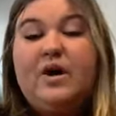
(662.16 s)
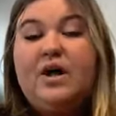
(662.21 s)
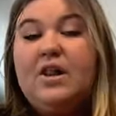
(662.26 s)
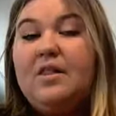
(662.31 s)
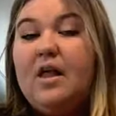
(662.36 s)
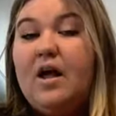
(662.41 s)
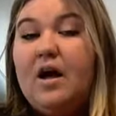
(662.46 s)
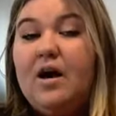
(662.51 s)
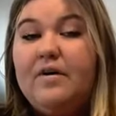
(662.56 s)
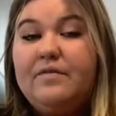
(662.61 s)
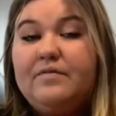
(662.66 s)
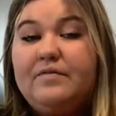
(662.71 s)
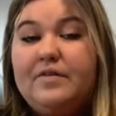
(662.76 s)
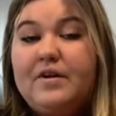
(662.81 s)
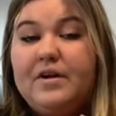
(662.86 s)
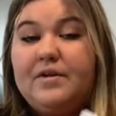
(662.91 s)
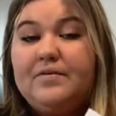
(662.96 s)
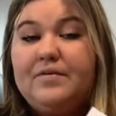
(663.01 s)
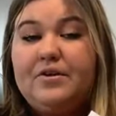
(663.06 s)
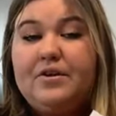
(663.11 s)
are loved.
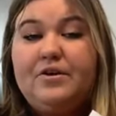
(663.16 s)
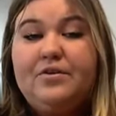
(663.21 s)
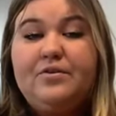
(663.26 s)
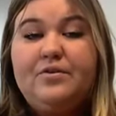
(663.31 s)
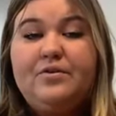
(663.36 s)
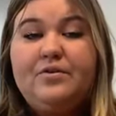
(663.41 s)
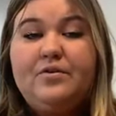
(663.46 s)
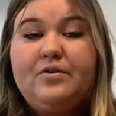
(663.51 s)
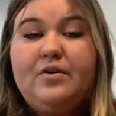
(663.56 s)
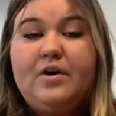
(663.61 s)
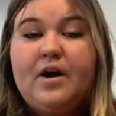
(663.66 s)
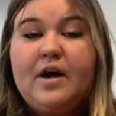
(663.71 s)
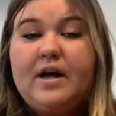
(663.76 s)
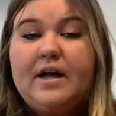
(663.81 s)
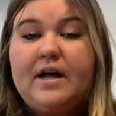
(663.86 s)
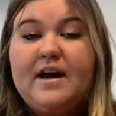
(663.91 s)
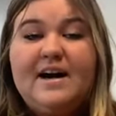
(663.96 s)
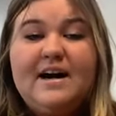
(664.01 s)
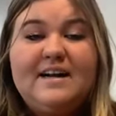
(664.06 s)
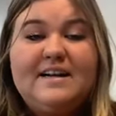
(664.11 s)

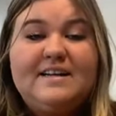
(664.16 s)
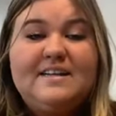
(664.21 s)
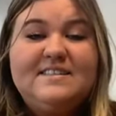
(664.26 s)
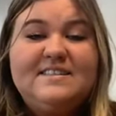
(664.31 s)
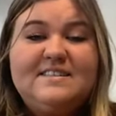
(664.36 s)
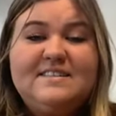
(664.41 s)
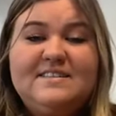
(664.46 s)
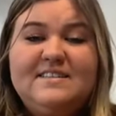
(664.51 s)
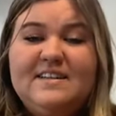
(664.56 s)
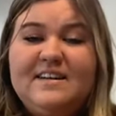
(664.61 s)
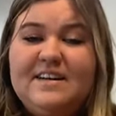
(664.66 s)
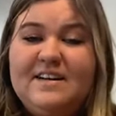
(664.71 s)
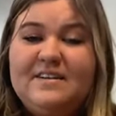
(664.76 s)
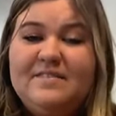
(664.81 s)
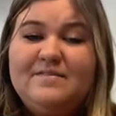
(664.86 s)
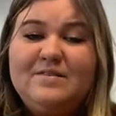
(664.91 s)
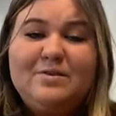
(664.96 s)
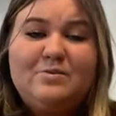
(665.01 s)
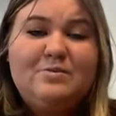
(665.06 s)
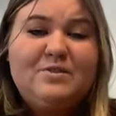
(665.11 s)
God is the light
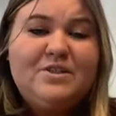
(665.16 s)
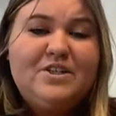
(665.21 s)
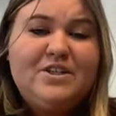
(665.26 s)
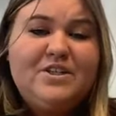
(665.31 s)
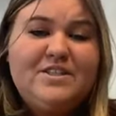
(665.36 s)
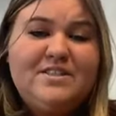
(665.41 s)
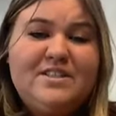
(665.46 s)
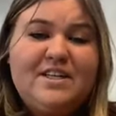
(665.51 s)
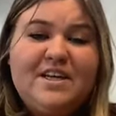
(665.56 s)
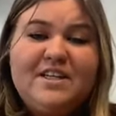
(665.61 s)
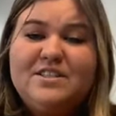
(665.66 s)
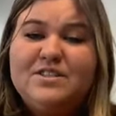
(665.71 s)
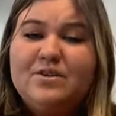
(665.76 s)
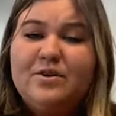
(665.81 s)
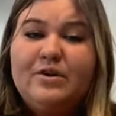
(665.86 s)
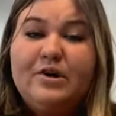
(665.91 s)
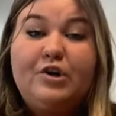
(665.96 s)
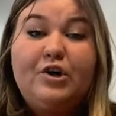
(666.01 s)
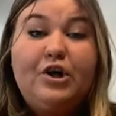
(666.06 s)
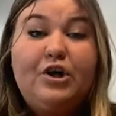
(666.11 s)
of the world, and
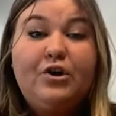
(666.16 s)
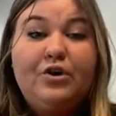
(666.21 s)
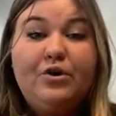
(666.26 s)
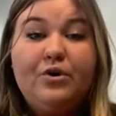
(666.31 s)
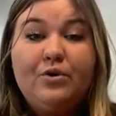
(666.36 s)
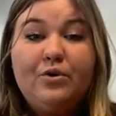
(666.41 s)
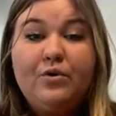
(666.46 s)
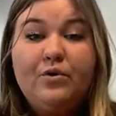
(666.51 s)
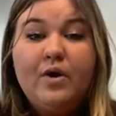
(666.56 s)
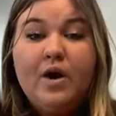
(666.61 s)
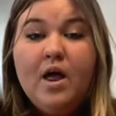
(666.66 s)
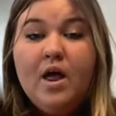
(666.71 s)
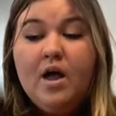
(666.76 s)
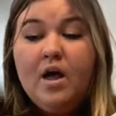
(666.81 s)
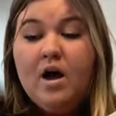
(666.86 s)
so are you.